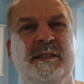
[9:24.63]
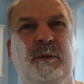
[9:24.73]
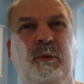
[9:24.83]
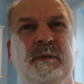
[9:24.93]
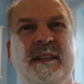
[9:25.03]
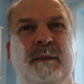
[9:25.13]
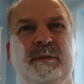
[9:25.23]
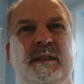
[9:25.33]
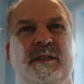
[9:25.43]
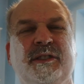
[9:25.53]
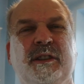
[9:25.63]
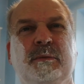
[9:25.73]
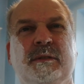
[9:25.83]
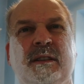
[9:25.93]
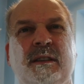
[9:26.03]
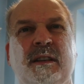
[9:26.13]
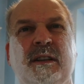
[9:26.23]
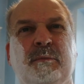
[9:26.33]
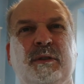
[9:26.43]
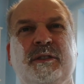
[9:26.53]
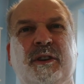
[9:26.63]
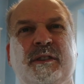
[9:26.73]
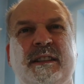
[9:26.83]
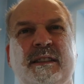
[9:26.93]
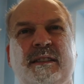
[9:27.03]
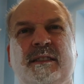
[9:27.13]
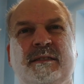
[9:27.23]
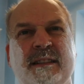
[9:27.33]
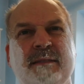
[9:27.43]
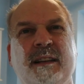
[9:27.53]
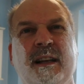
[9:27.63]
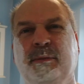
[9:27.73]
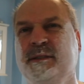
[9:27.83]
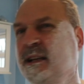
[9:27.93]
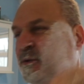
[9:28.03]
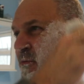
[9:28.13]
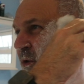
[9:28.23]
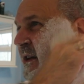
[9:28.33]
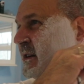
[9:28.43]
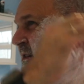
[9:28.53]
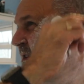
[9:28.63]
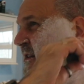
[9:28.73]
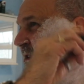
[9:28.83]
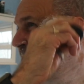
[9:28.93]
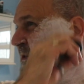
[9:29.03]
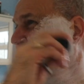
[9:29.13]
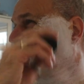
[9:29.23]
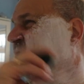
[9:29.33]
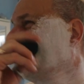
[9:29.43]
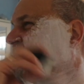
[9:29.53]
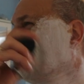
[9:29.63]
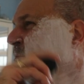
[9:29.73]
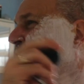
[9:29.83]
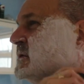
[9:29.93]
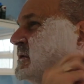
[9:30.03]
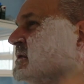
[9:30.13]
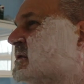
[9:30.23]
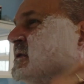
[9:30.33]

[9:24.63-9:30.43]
So what was happening is she would put a turkey in and kick it up and down all night, make sure the turkey ain't burnt.